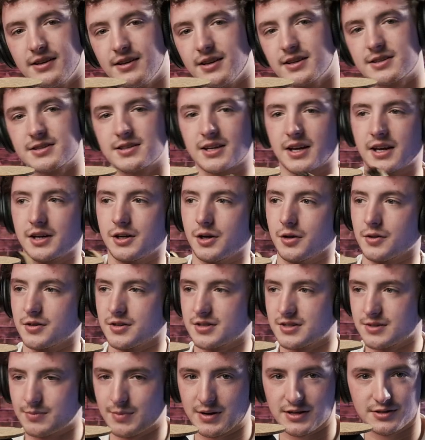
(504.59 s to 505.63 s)
next thing I know, this
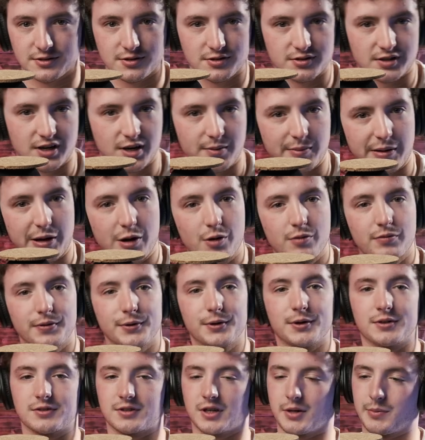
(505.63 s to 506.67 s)
semester is going to be over, and
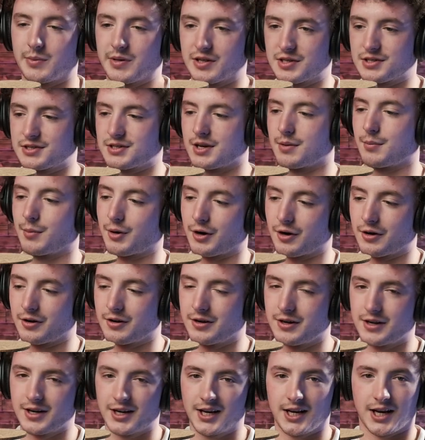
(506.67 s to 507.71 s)
it's going to be the summer,
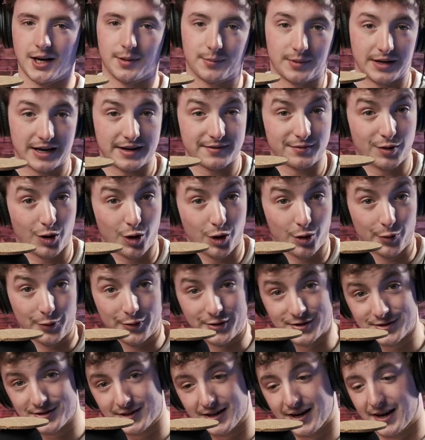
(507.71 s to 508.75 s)
and I'm going to have all
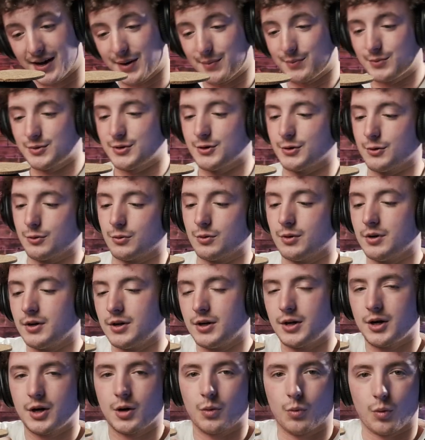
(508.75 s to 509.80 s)
this time to
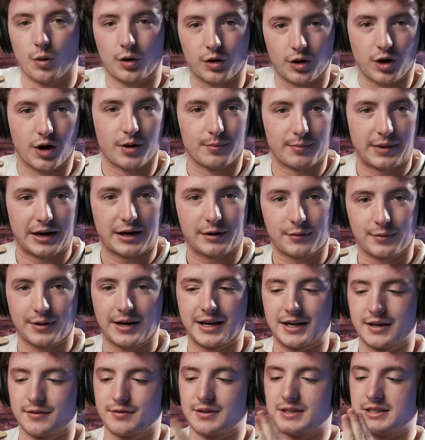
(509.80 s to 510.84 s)
work on my
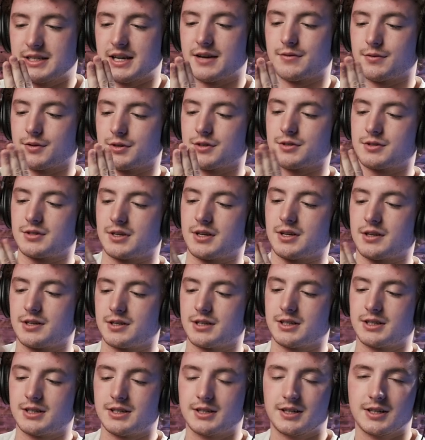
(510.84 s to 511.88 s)
creative endeavors, and
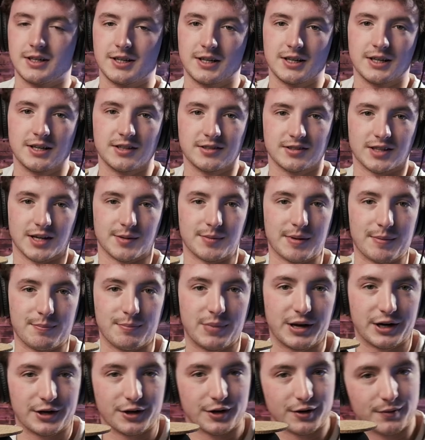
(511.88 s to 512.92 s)
it's going to be
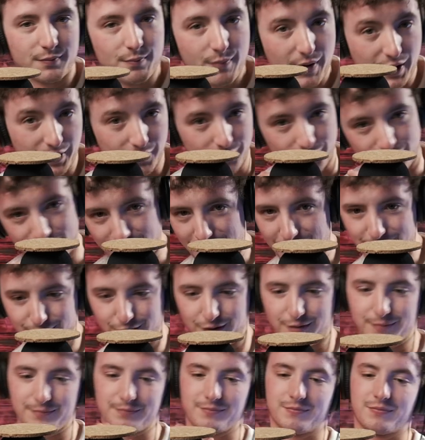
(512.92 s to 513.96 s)
bigger and better than ever.
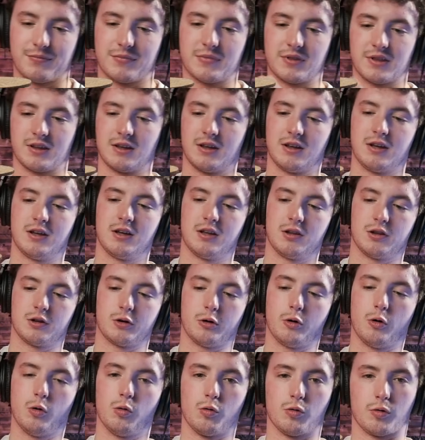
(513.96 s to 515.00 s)

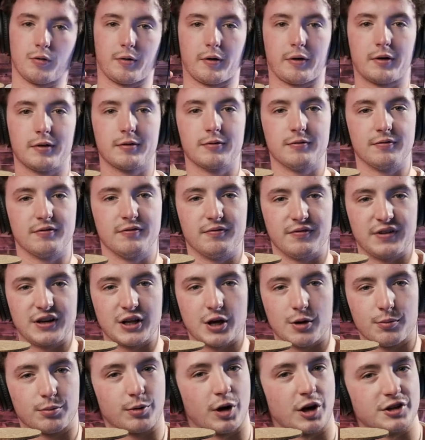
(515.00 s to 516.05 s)
Cooler video
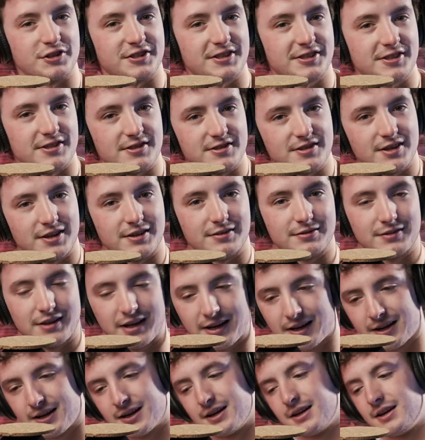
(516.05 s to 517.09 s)
projects and stuff. Like,